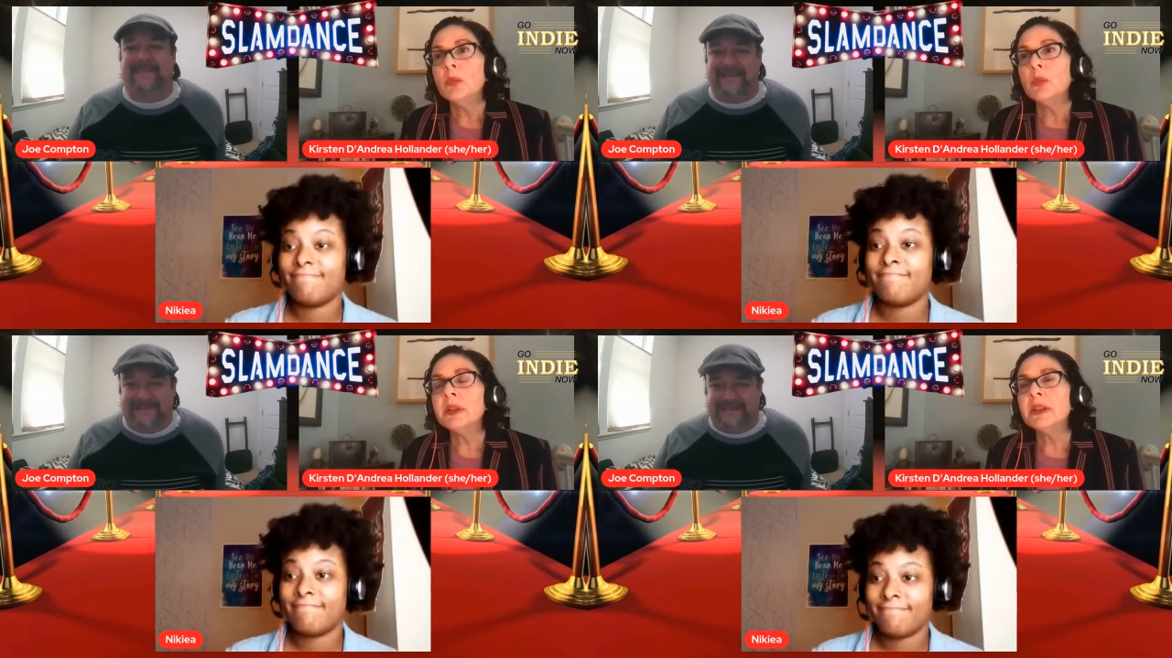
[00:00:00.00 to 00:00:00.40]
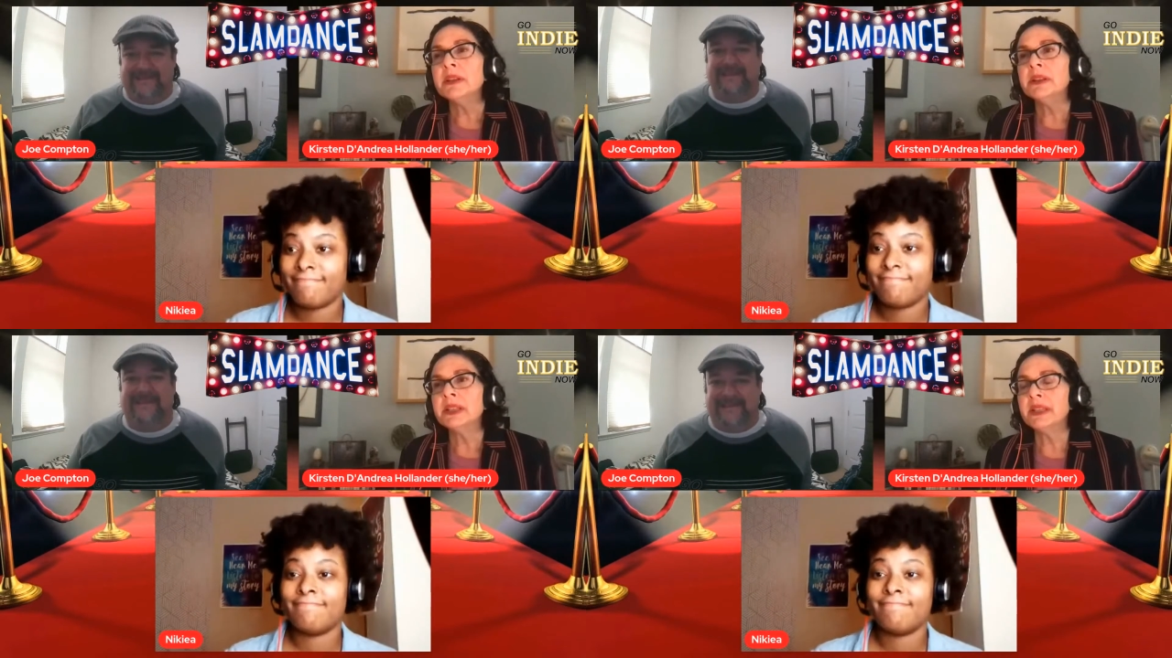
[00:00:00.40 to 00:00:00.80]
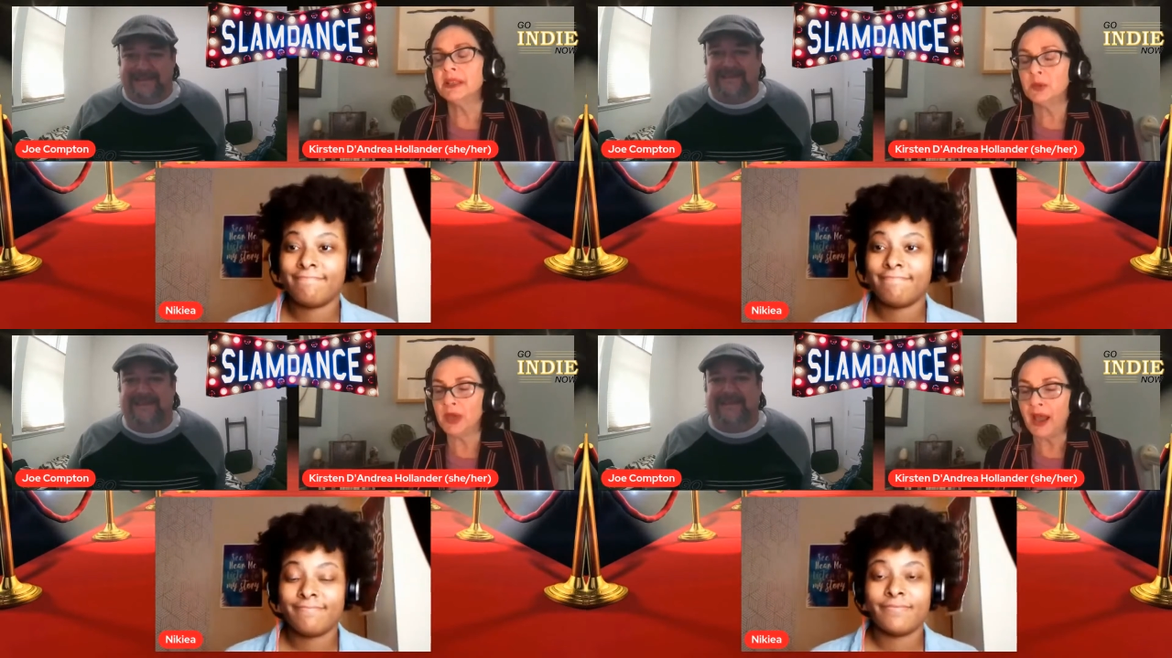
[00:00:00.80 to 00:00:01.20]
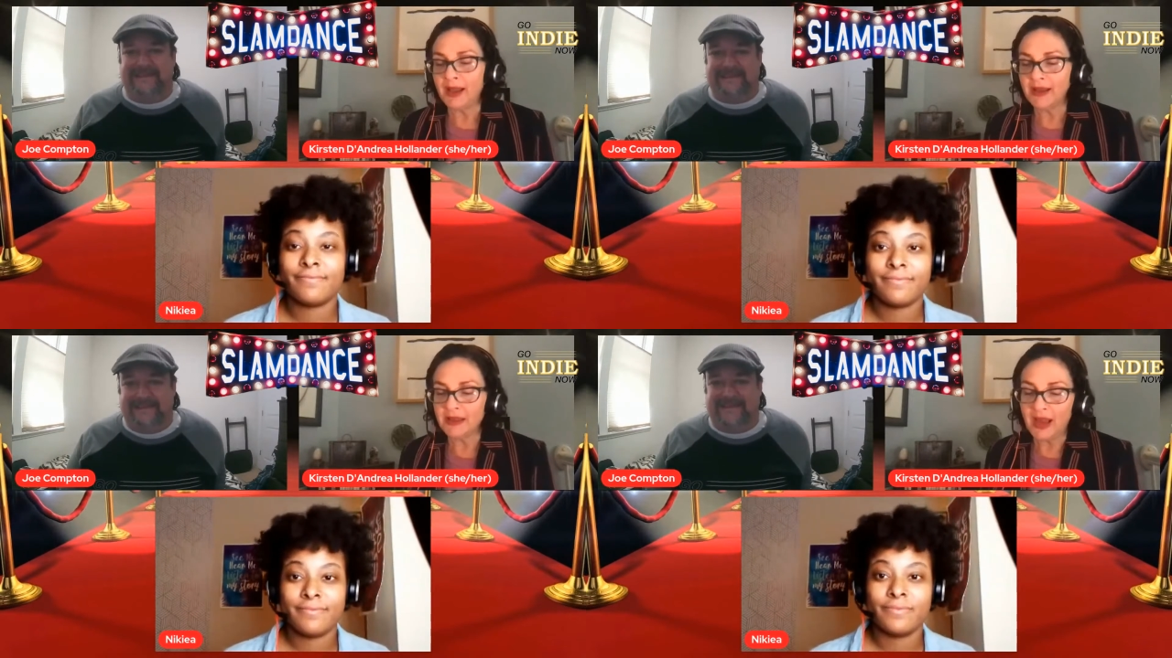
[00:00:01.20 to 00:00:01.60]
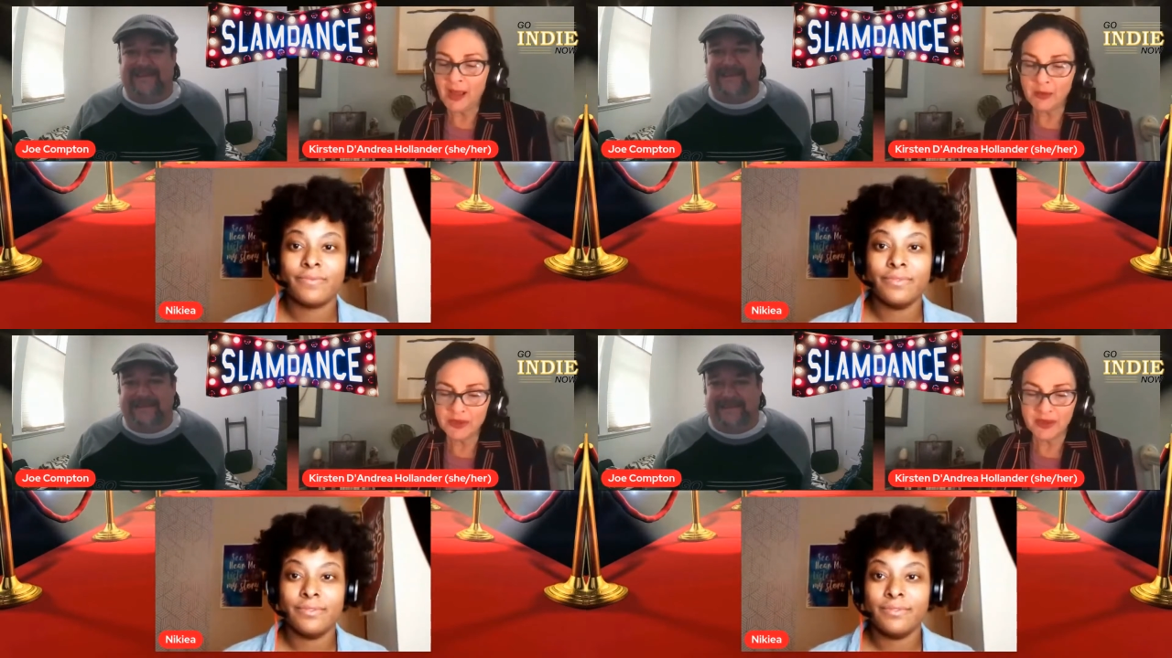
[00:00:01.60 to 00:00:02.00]
Speaker 1: but Nikiea, what I
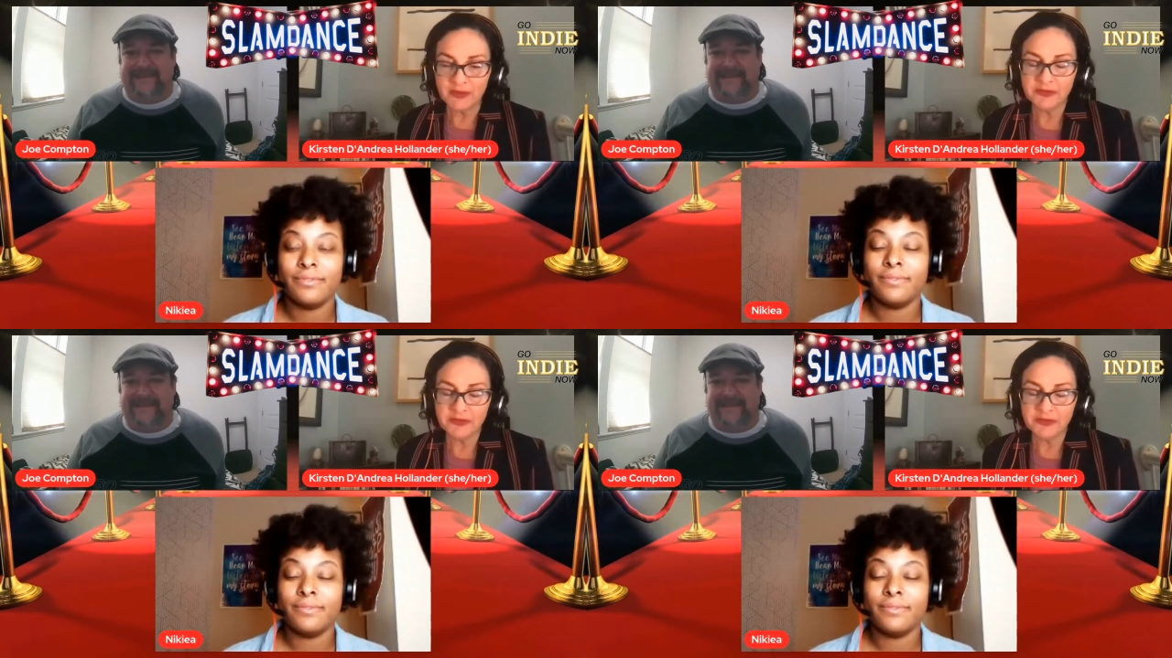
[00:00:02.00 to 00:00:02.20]
I would